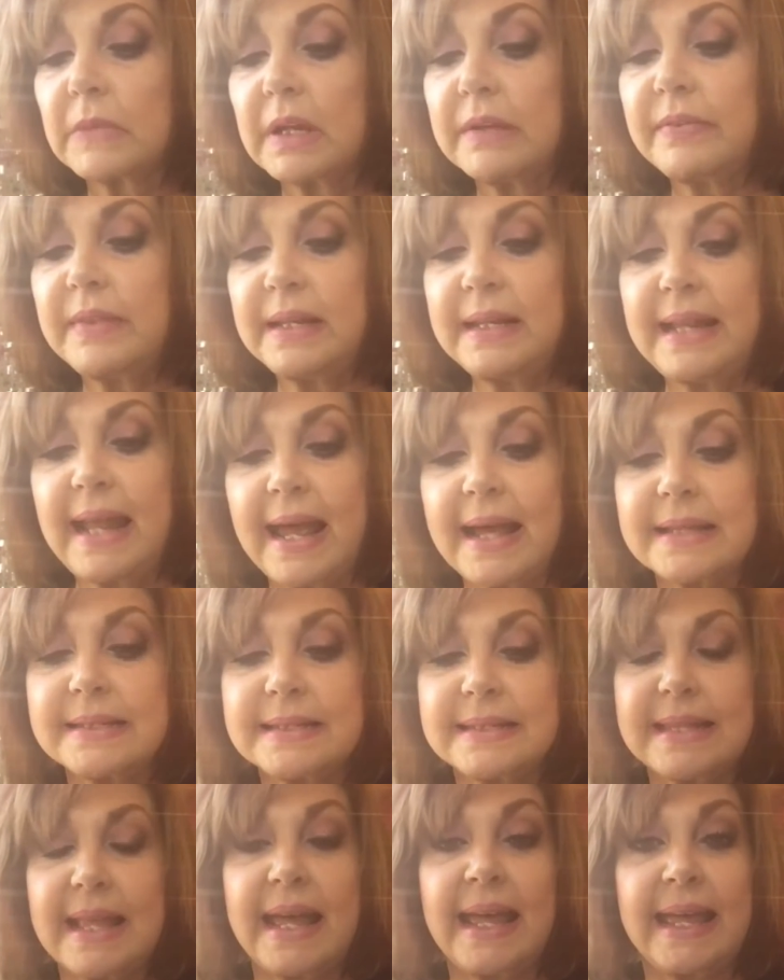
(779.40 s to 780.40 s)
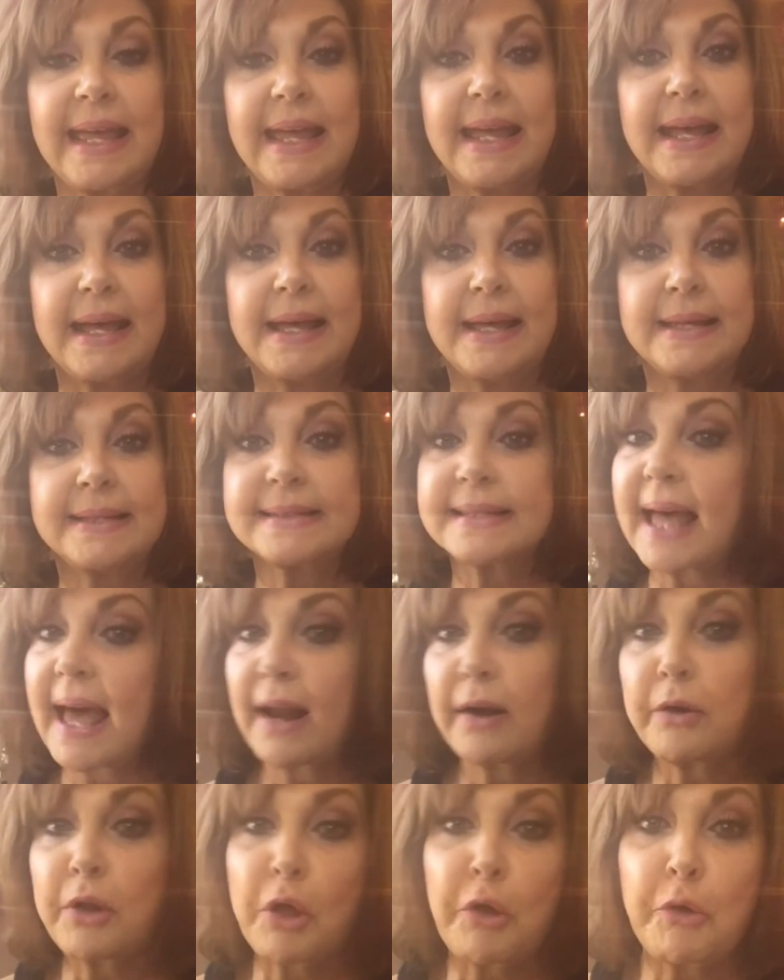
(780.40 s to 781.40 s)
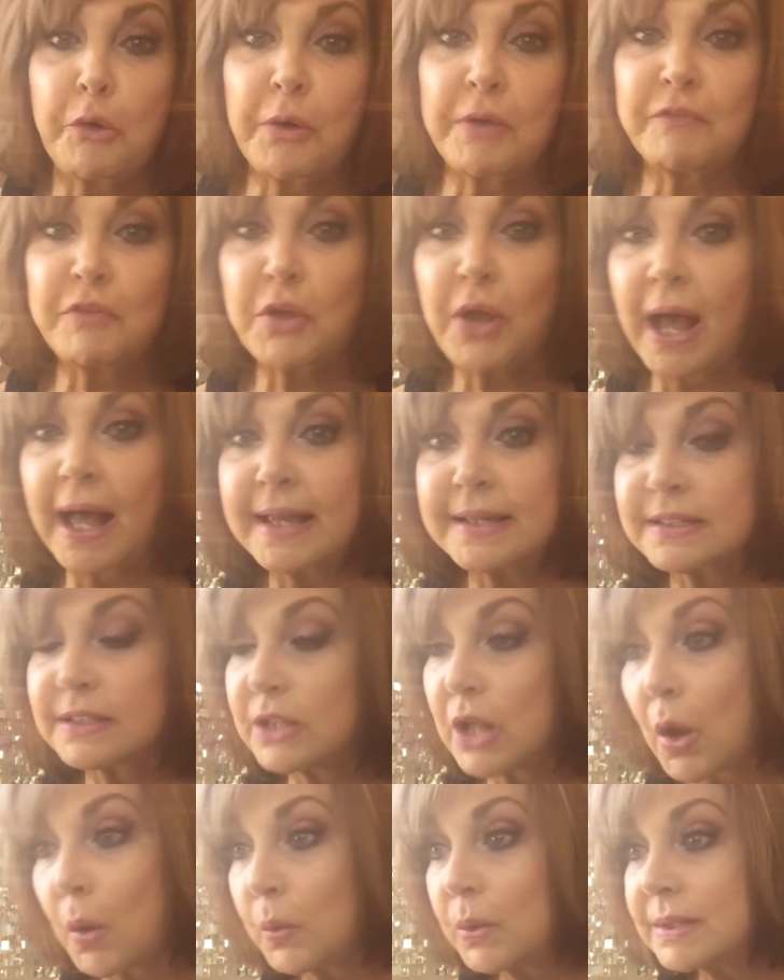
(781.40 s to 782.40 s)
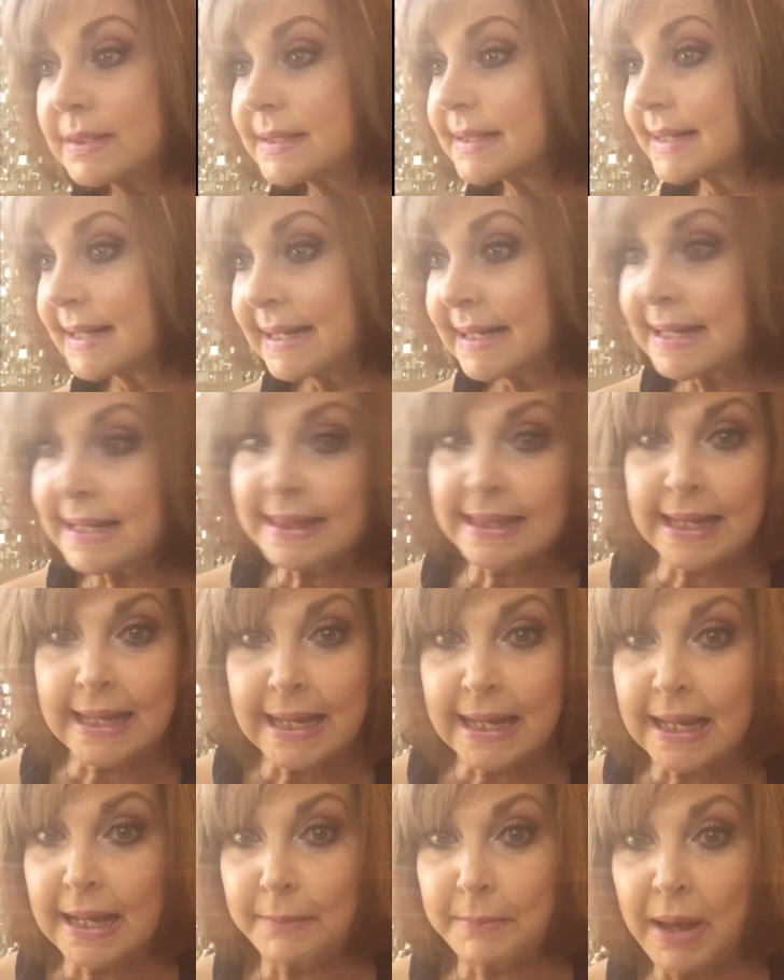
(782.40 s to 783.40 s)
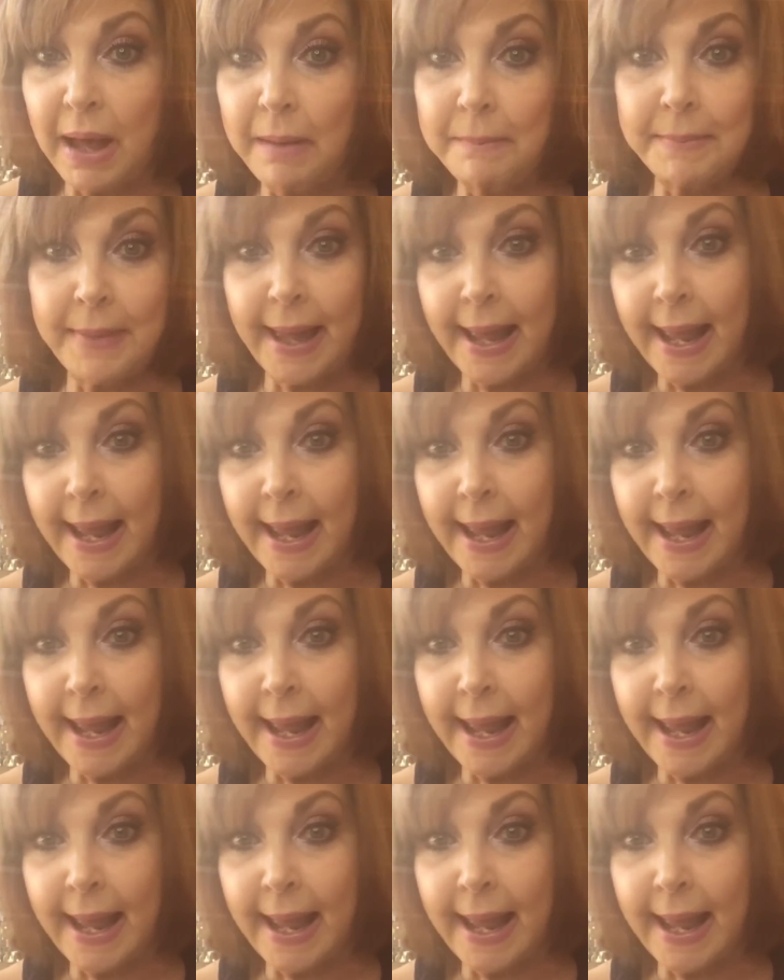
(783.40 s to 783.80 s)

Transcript: The next thing is, I don't know if you guys noticed anything about my